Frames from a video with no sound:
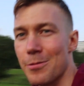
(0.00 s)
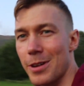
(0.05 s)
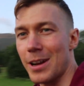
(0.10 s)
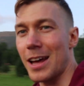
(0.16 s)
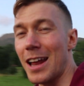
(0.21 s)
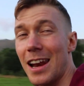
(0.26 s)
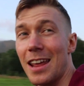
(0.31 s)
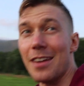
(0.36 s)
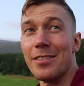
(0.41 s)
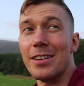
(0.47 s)
when
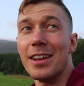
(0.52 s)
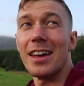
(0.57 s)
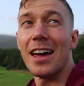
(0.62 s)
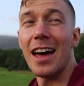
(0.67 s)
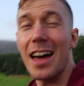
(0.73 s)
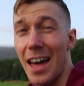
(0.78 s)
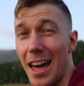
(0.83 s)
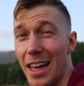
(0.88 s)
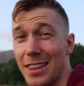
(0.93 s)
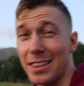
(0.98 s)
I lived
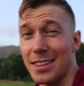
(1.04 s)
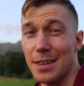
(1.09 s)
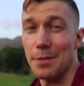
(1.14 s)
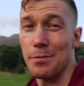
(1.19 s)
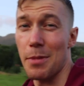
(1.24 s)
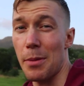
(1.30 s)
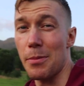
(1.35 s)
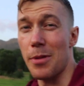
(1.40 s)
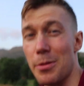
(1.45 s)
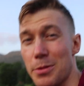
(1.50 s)
at
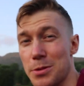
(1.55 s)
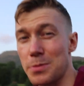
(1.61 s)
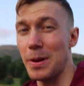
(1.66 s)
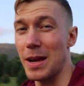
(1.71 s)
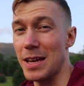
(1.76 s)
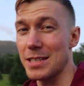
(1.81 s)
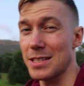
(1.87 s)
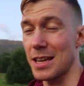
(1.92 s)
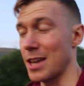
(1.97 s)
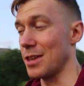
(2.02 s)
my mom's
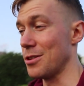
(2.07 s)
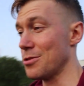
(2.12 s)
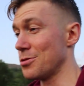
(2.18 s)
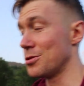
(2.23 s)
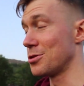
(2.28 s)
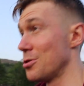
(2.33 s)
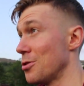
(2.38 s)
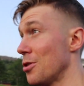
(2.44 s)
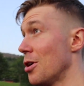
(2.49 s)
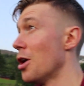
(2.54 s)
place, I
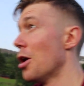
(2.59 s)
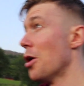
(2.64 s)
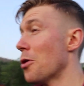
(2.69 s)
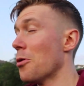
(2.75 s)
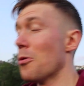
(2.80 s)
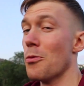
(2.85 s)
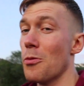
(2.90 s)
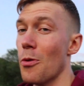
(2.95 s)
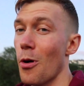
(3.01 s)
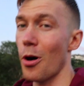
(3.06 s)
used to
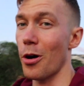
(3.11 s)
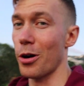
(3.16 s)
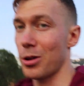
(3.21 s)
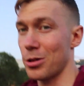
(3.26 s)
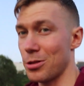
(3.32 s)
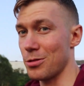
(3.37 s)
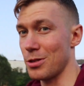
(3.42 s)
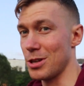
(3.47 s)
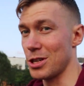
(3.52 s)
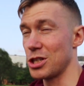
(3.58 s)
walk
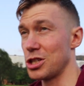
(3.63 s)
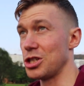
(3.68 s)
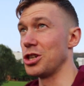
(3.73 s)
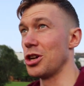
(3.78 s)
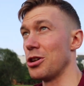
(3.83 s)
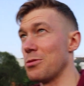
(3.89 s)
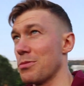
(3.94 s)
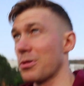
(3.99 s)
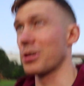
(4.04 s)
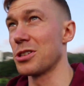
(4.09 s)
to this
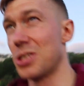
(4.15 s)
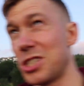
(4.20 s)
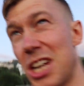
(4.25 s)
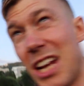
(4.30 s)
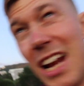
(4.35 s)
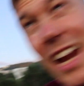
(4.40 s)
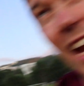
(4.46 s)
gym because she